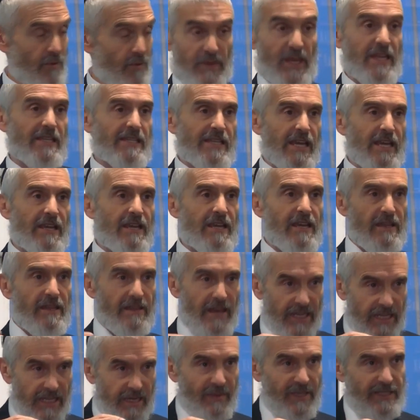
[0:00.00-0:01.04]
They say
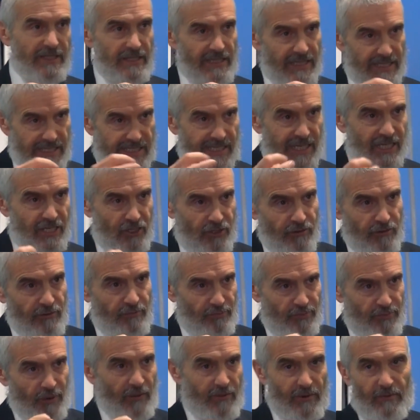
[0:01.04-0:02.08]
they committed a sexual
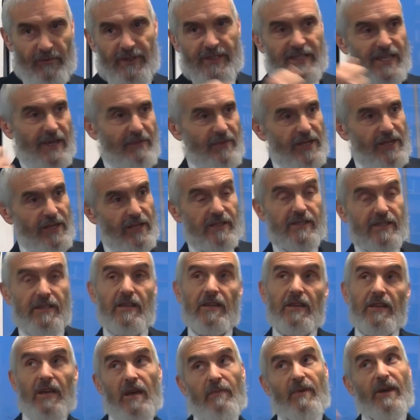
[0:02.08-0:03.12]
problem with somebody else.
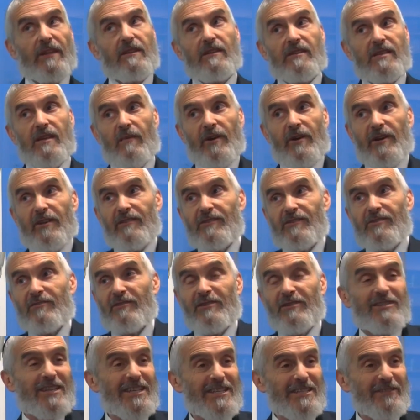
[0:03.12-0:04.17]
About the someone else you
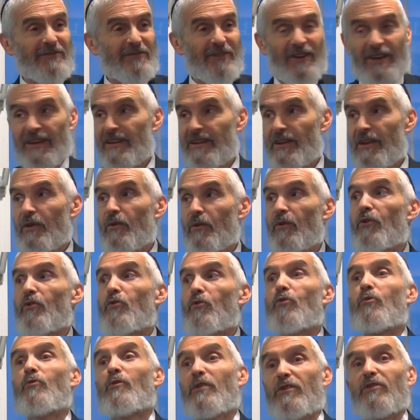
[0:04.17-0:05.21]
can testify.
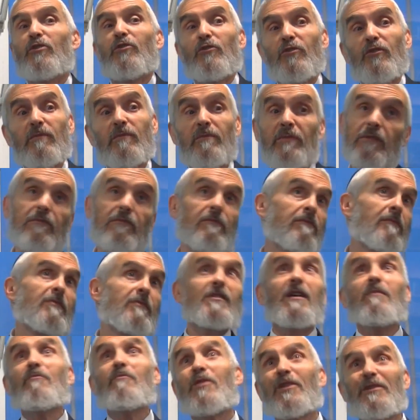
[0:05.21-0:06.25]
With whom?
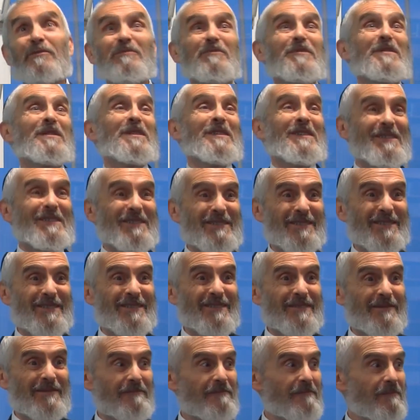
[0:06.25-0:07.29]
Someone.
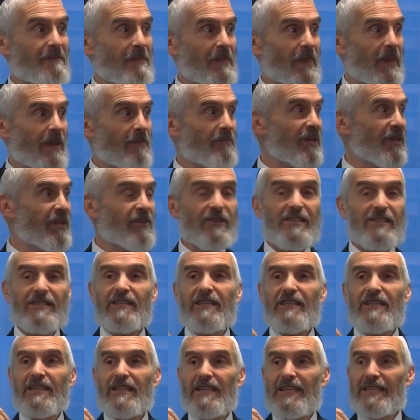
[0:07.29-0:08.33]
Because
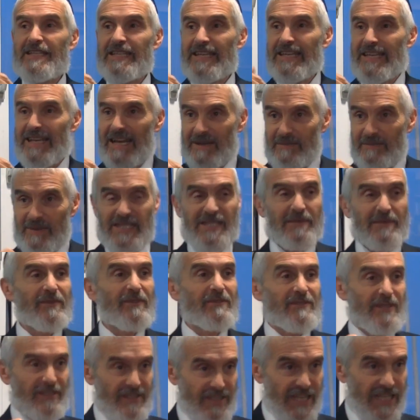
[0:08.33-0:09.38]
it's
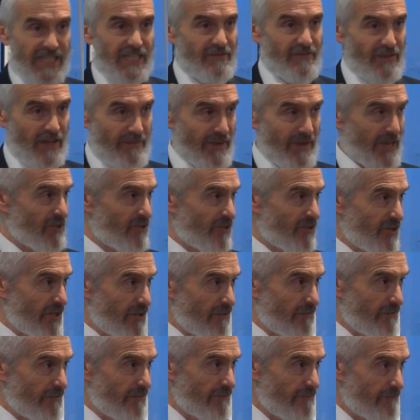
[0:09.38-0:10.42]
inadmissible to testify about
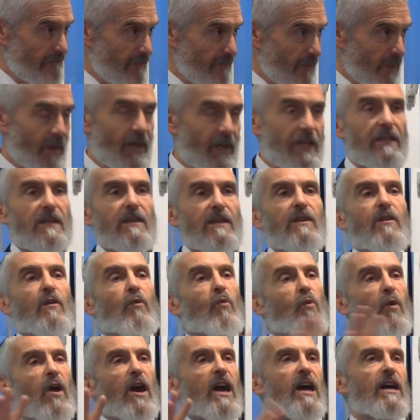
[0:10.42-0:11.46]
yourself. Right?
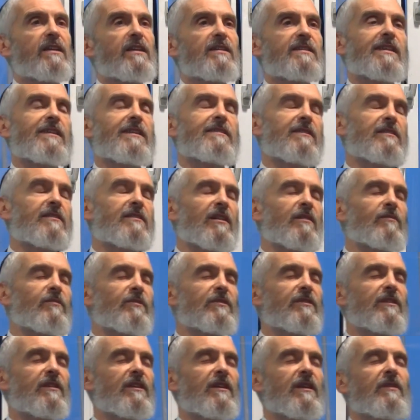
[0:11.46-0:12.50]
Why? Says the
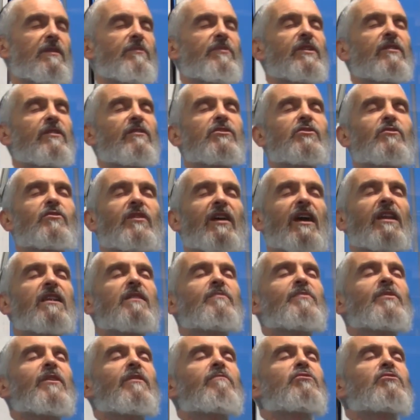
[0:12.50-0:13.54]
Talmud. Because you
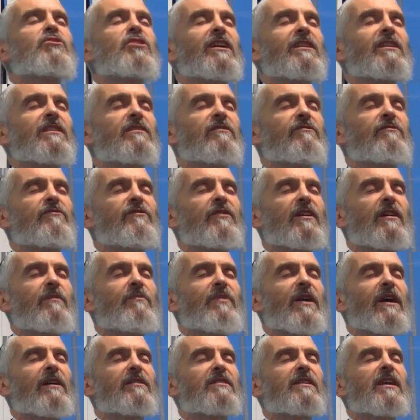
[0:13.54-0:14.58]
cannot be objective
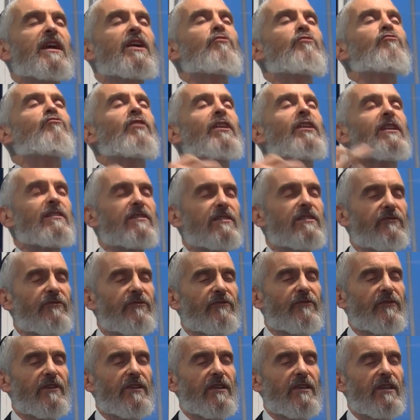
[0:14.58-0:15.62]
about a relative.